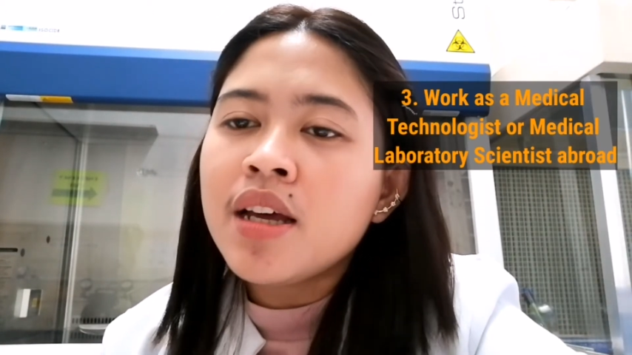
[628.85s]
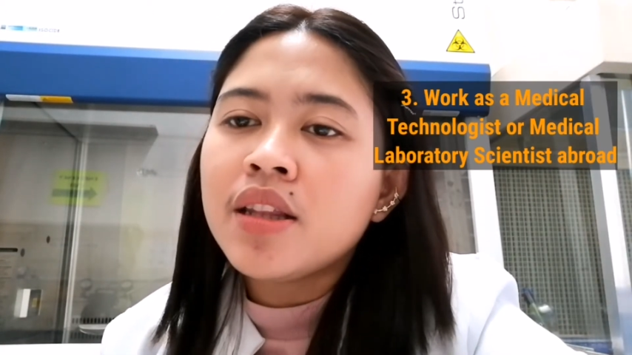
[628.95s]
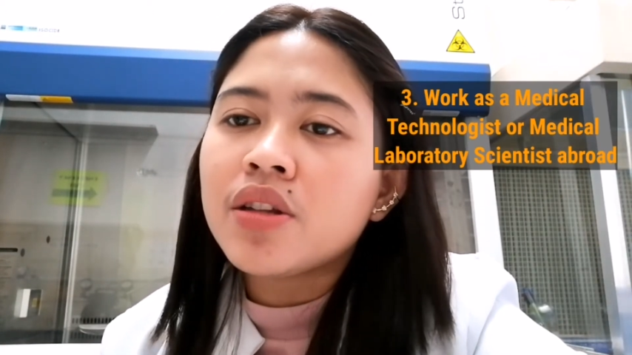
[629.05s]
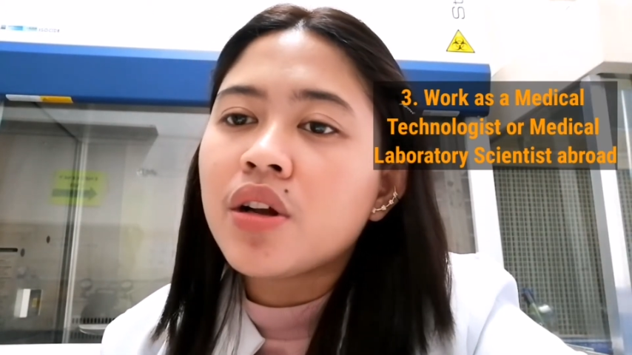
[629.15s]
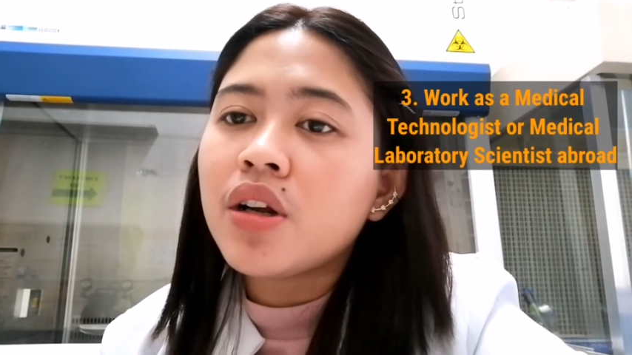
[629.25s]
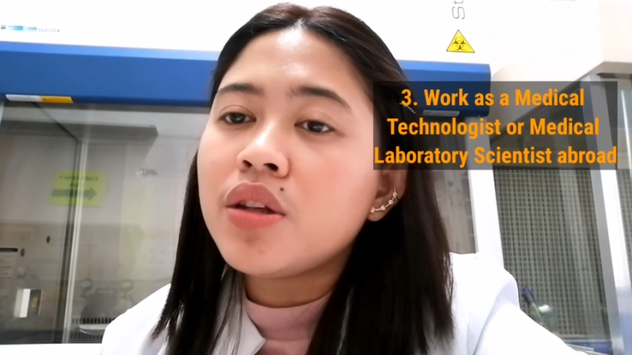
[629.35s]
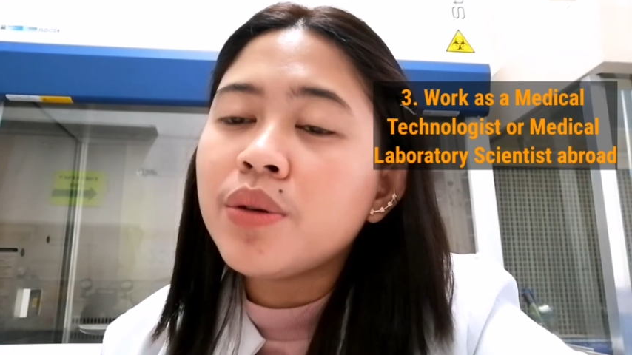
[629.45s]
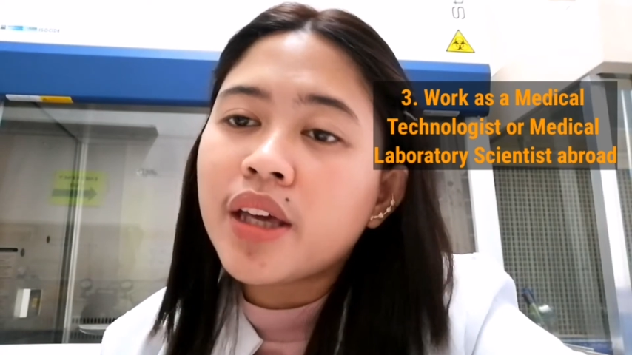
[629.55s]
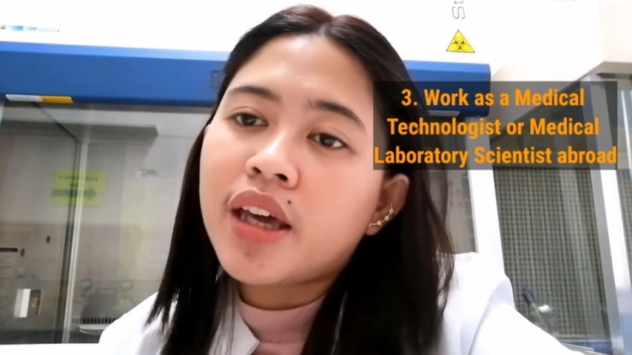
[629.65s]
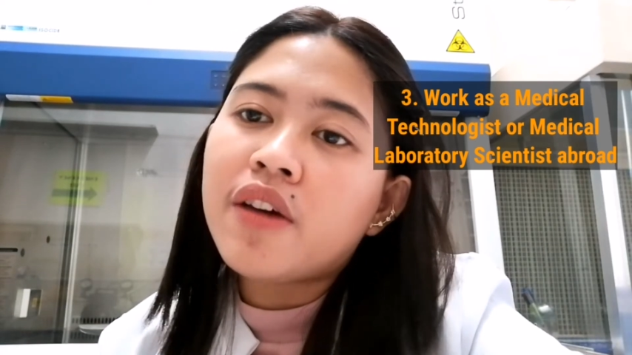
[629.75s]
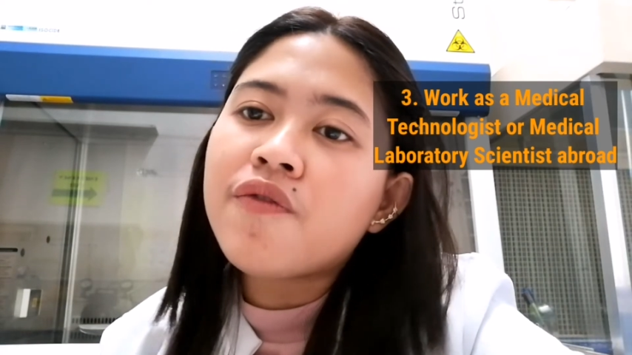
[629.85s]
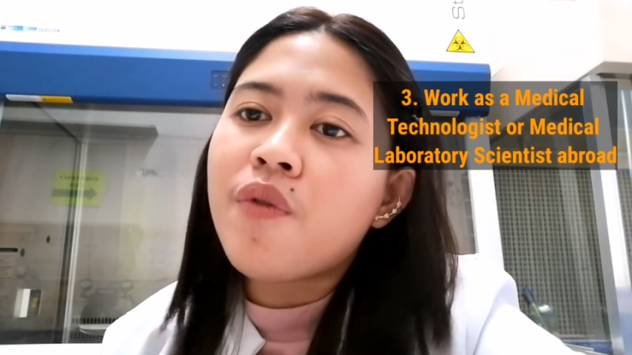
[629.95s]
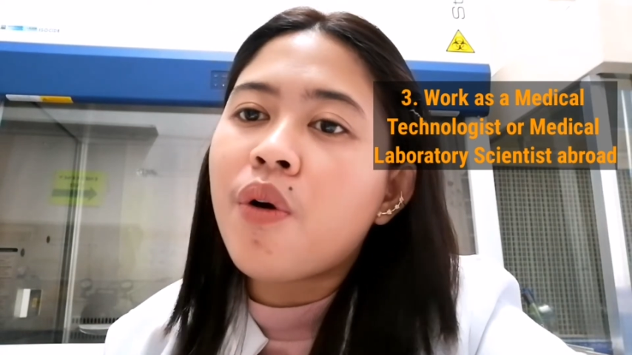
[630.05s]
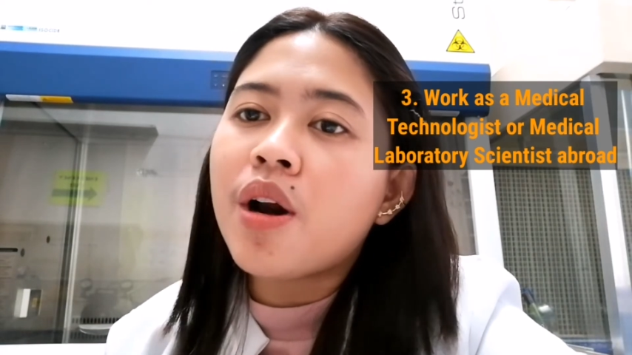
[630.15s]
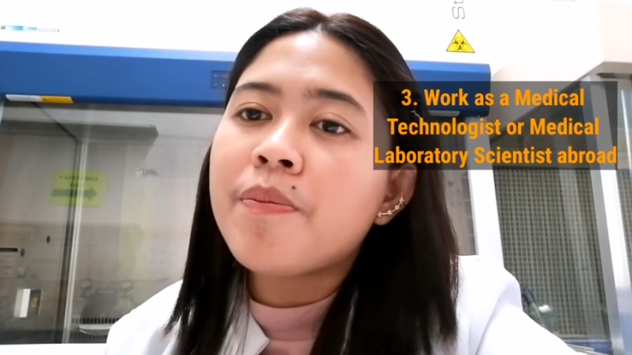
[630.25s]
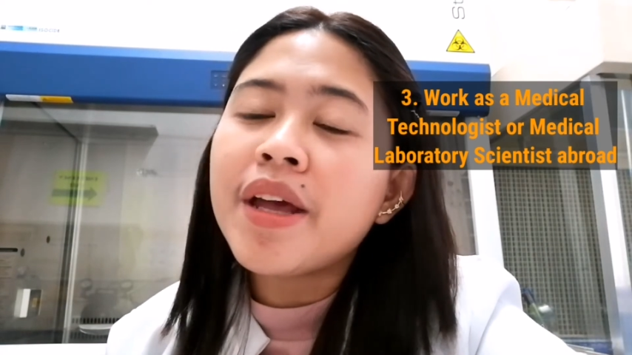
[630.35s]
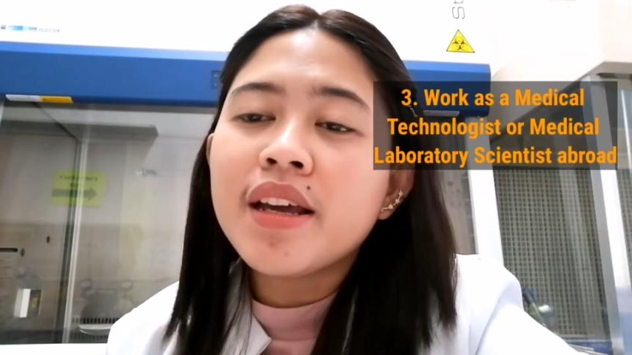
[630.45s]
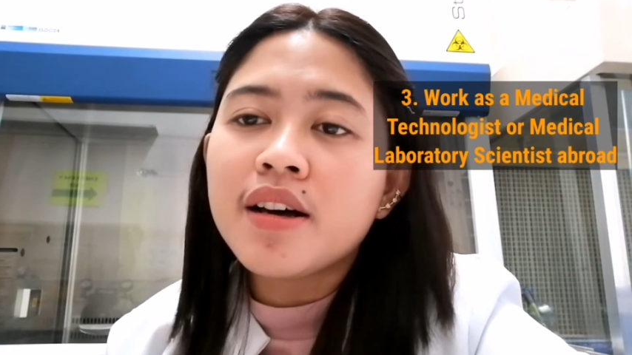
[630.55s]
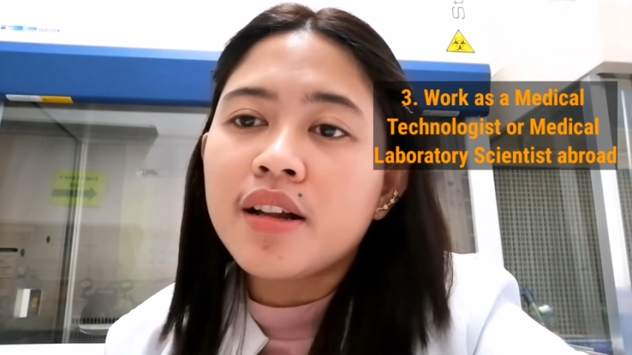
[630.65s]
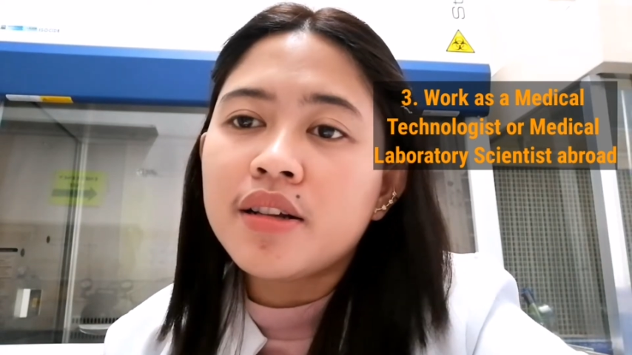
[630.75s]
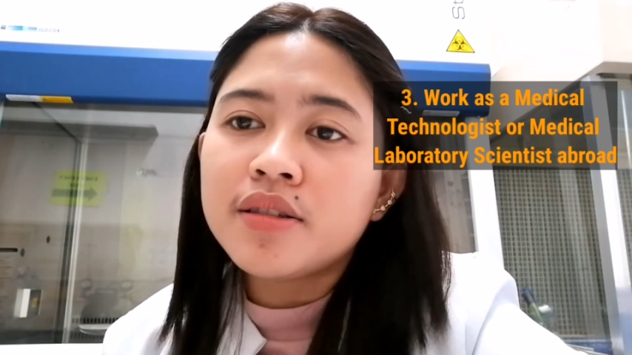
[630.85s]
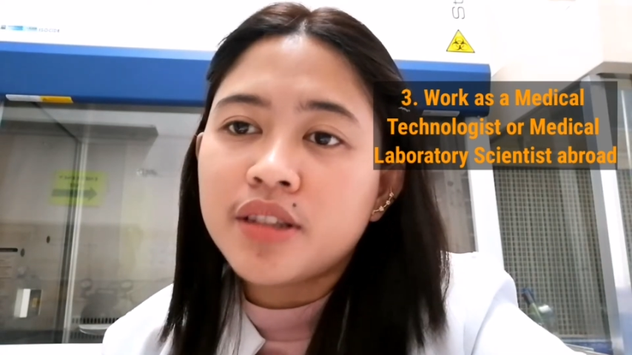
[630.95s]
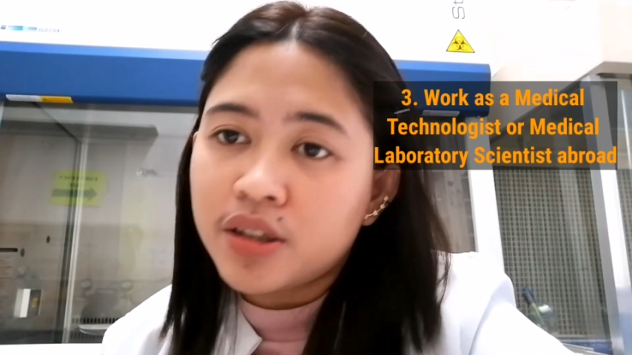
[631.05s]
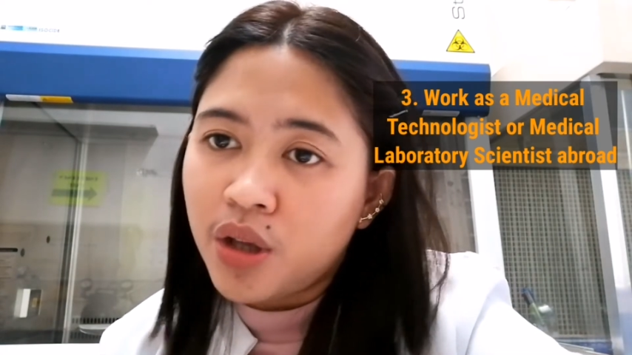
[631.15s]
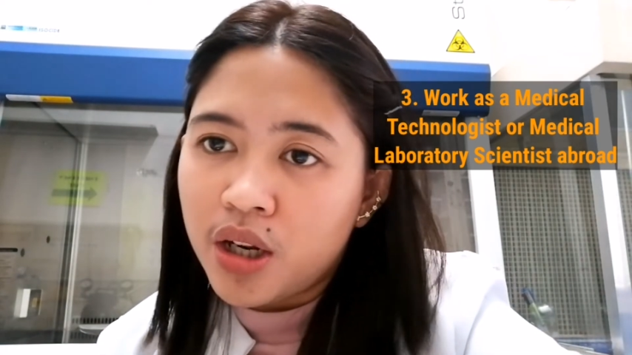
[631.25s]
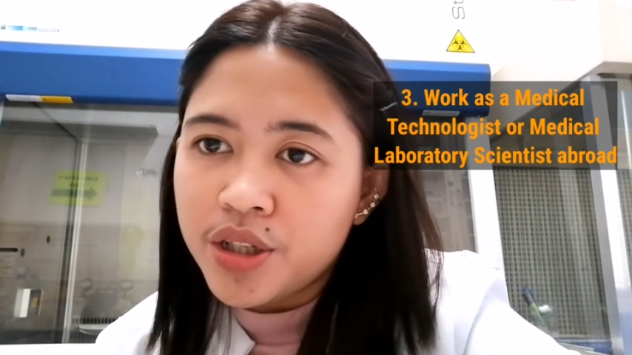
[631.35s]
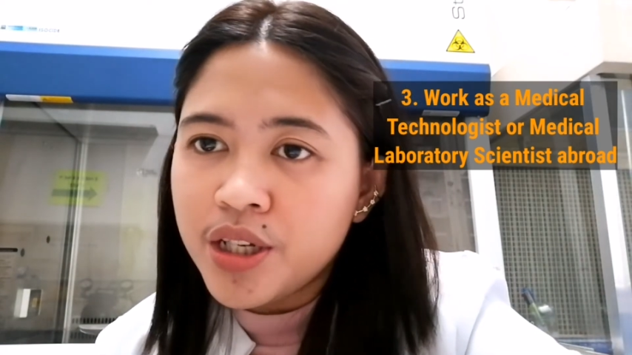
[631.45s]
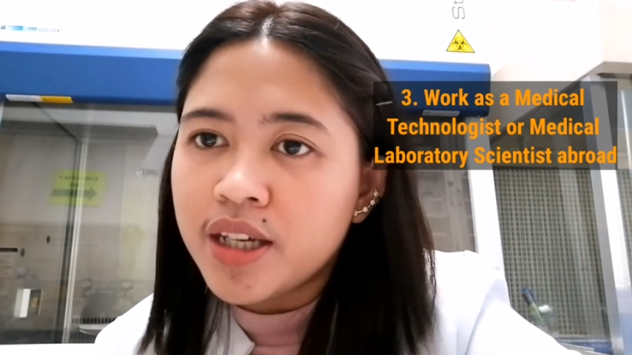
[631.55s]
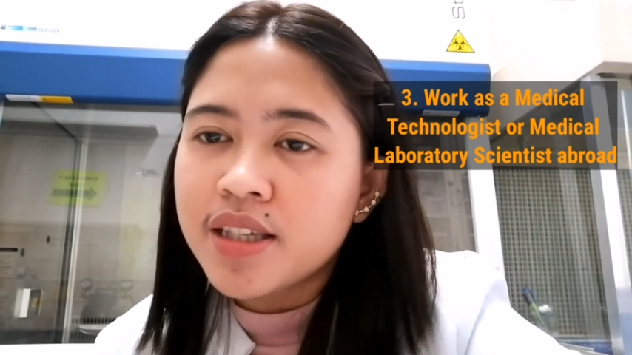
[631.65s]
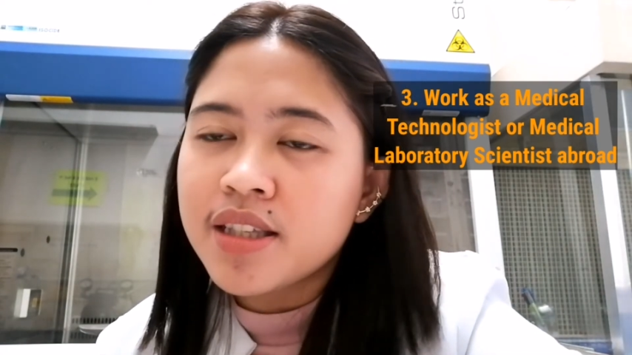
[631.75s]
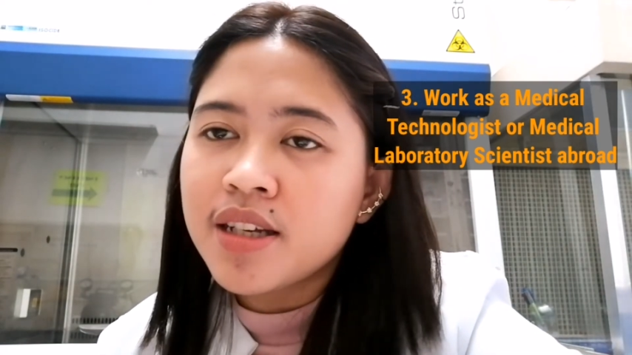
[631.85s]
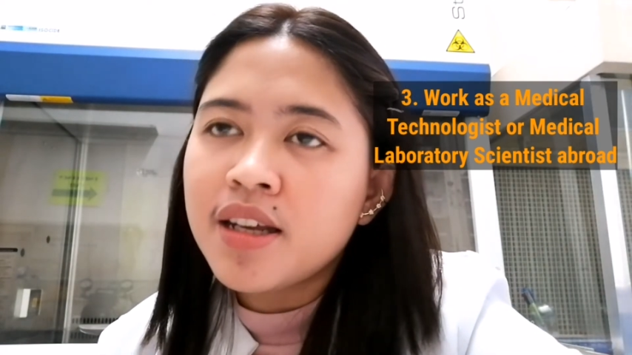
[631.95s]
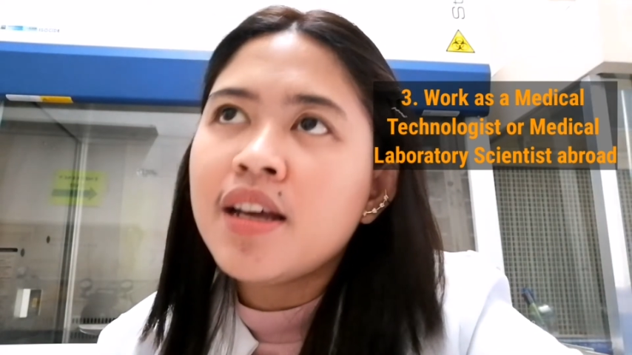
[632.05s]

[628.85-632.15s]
that are looking for medical technologists.